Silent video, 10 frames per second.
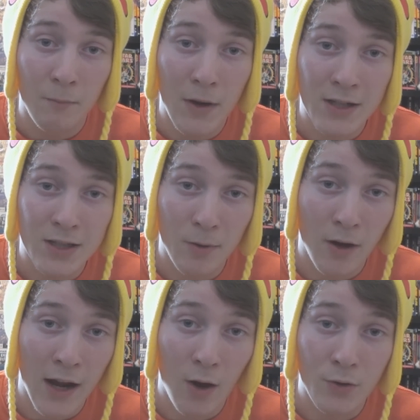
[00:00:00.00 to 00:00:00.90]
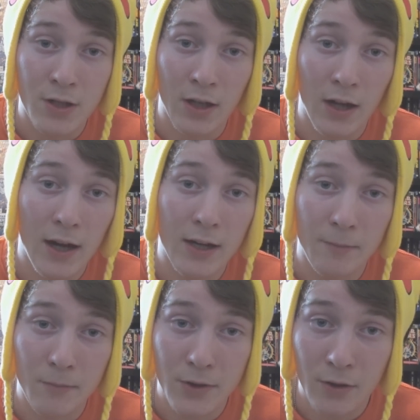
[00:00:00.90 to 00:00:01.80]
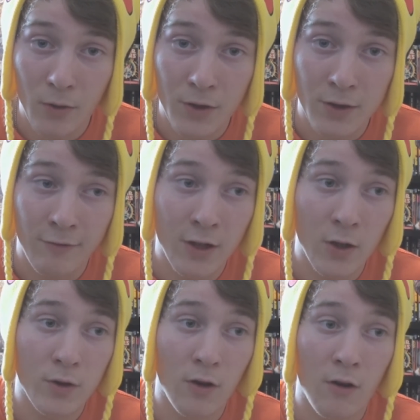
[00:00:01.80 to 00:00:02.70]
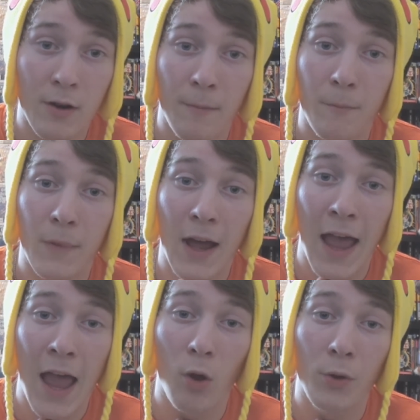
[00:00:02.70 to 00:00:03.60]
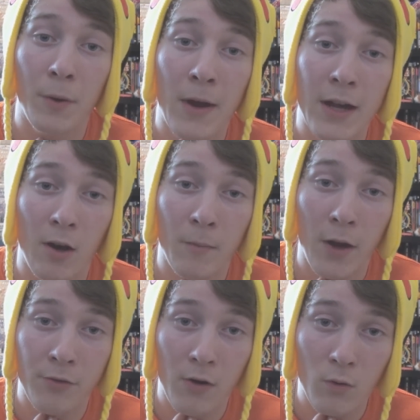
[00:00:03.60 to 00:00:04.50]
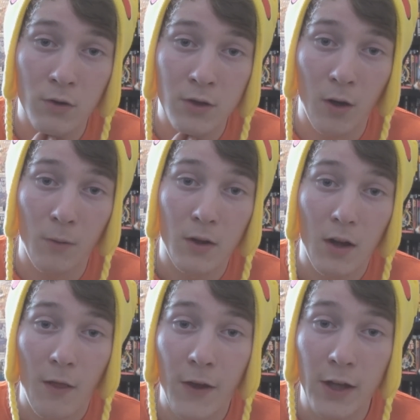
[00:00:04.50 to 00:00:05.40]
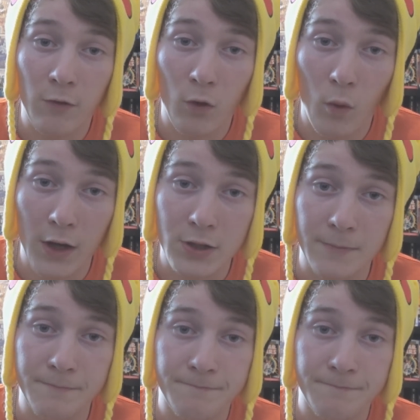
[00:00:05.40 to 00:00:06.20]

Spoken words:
based upon how sick I am. So, this video was already a hell to make on my throat. So, thank you for watching.